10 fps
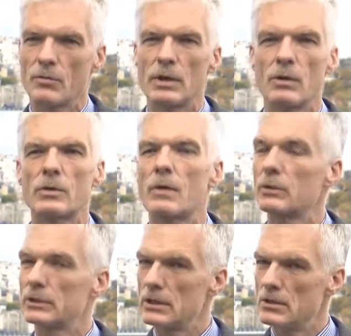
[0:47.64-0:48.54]
We looked at
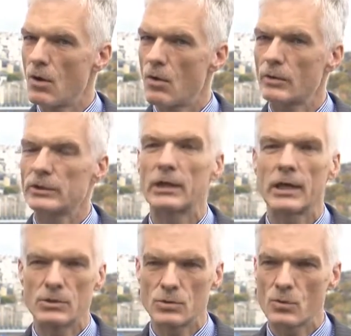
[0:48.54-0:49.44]
what they know, what they
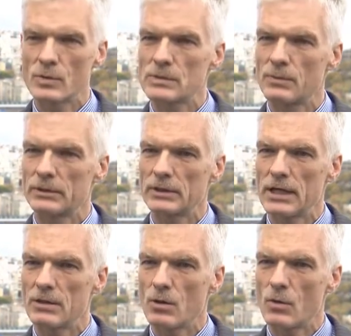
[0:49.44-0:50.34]
can do with what
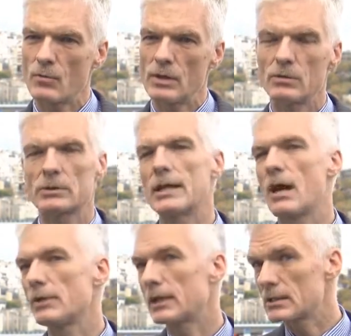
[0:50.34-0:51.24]
they know. We looked at
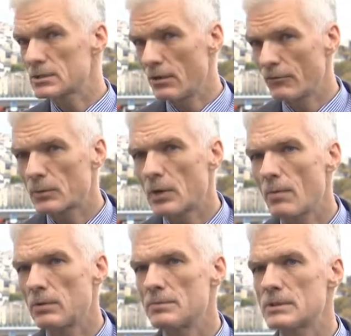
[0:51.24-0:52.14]
how they can solve
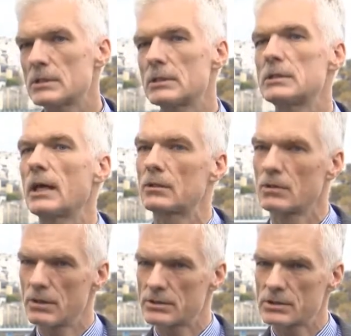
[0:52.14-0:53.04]
problems in a
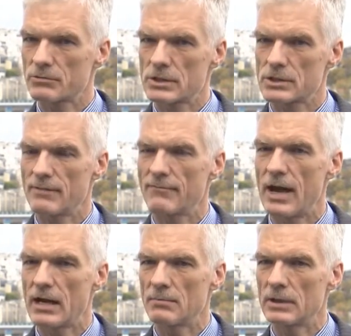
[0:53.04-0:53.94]
technology-rich
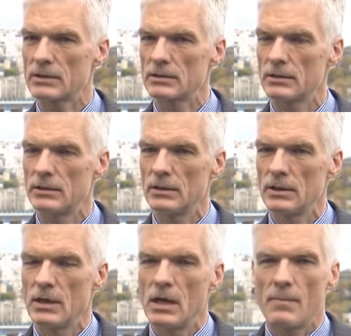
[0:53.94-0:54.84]
environment.
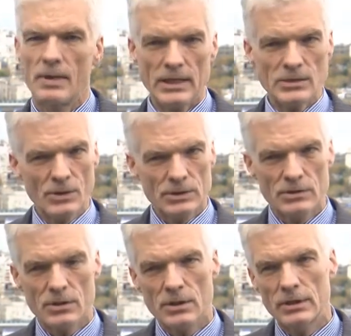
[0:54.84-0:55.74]
But that's
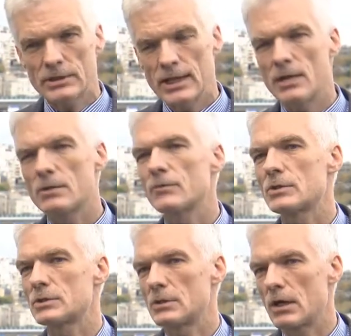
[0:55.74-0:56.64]
not the end of the
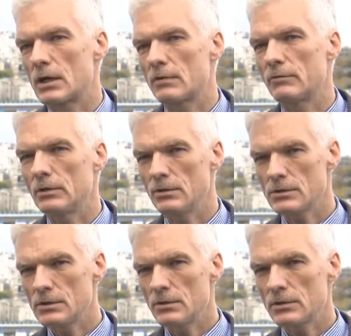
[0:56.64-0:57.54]
story. We
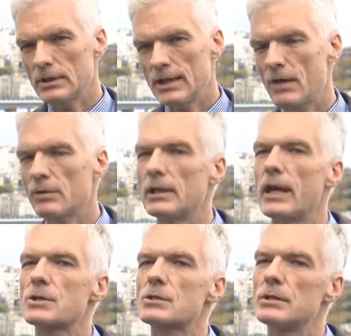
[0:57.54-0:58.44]
also looked at how they
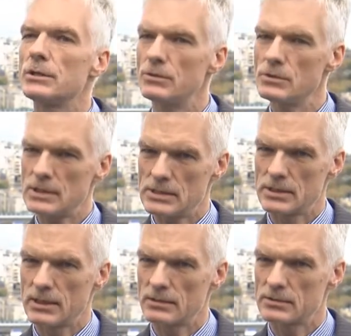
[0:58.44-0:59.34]
actually use their
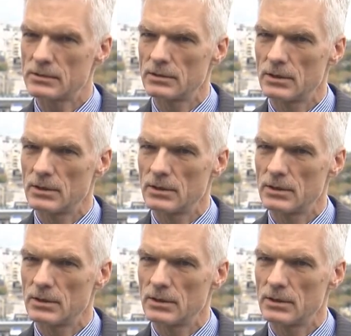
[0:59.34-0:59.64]
skills.